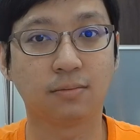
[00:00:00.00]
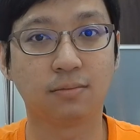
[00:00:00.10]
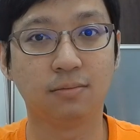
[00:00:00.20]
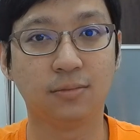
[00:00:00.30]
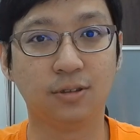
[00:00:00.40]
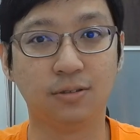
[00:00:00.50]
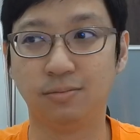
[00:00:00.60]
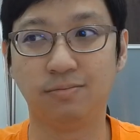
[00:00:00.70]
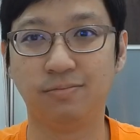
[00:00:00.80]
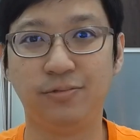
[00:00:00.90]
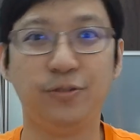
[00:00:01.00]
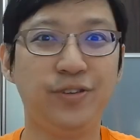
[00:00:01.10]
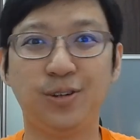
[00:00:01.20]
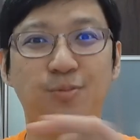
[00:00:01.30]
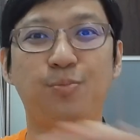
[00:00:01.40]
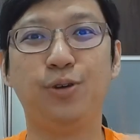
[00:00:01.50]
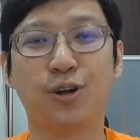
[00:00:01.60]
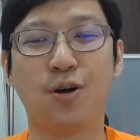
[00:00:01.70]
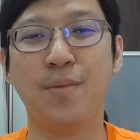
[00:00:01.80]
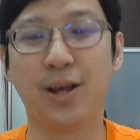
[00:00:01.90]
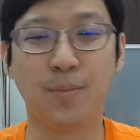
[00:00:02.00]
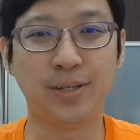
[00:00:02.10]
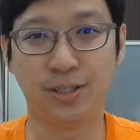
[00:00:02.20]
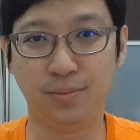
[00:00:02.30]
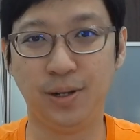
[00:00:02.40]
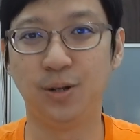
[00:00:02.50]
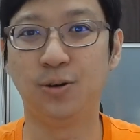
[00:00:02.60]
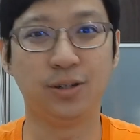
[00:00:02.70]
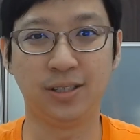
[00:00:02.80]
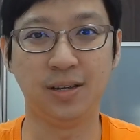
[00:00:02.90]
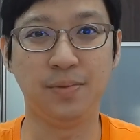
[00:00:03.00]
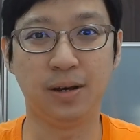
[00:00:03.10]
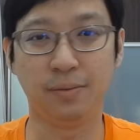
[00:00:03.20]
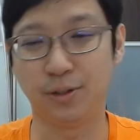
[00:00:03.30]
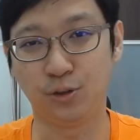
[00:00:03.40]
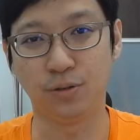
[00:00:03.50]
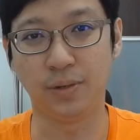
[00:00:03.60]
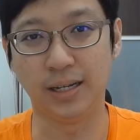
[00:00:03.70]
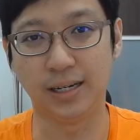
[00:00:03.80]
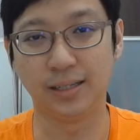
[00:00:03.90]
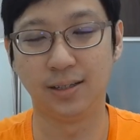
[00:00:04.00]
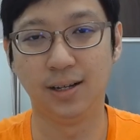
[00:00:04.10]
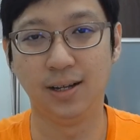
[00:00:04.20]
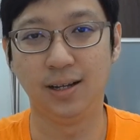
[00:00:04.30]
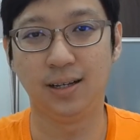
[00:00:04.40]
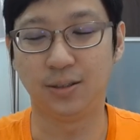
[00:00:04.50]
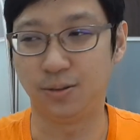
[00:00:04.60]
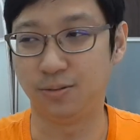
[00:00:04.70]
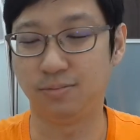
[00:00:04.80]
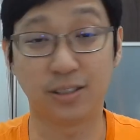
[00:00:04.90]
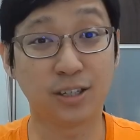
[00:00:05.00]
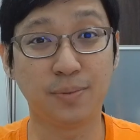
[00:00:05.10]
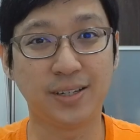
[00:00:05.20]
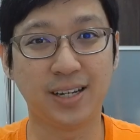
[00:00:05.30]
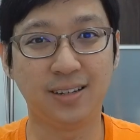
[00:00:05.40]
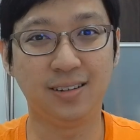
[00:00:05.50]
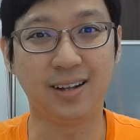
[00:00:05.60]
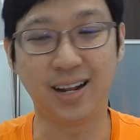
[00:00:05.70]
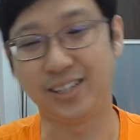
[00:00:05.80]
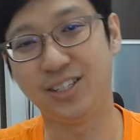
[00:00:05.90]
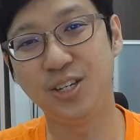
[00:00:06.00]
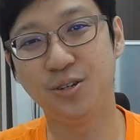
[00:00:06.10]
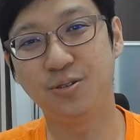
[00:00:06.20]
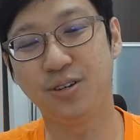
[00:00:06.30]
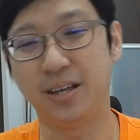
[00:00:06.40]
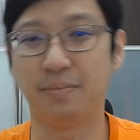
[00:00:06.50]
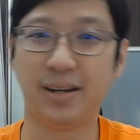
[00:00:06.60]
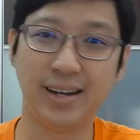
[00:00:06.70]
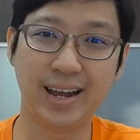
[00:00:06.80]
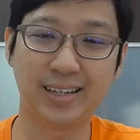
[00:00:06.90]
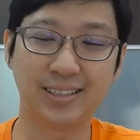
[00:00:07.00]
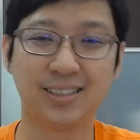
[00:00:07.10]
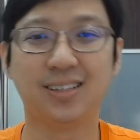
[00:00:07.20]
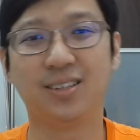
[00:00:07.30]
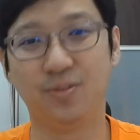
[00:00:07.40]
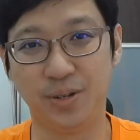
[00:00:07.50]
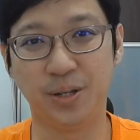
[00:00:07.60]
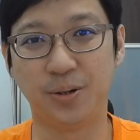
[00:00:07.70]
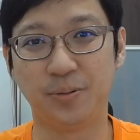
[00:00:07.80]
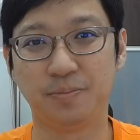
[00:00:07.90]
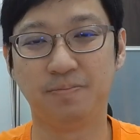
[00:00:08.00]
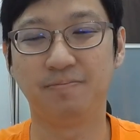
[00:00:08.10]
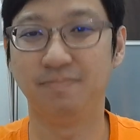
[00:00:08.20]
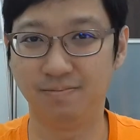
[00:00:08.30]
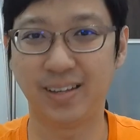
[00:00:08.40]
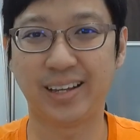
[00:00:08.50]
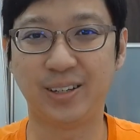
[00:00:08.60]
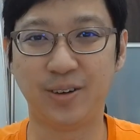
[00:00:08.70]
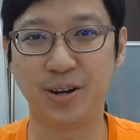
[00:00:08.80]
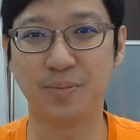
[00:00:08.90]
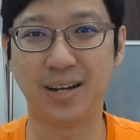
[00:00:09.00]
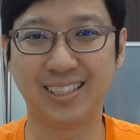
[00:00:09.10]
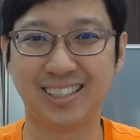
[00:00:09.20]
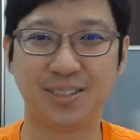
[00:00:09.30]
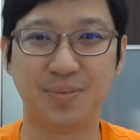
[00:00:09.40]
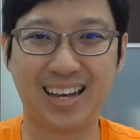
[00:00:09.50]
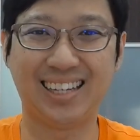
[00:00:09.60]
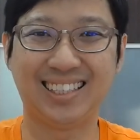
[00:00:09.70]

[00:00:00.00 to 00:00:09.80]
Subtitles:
so feel free to put your comment in the comment section below, or just hit me out in my social media. So subscribe to my channel, and I see you in my next video. Thank you very much. Goodbye.